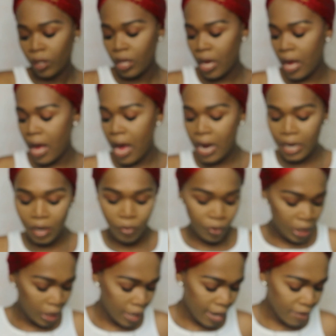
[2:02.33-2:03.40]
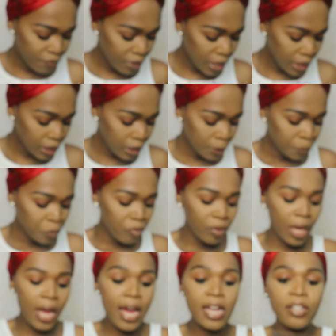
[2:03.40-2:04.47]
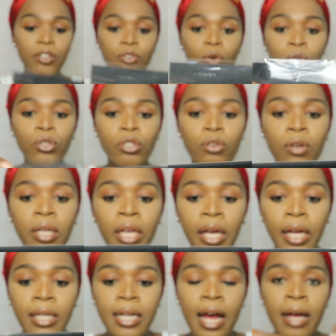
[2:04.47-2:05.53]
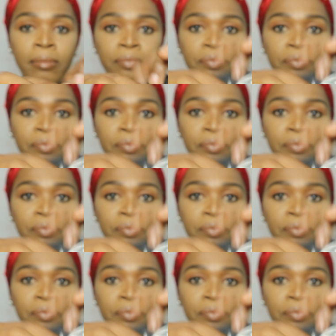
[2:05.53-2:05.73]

yeah, and I really love it. And you also get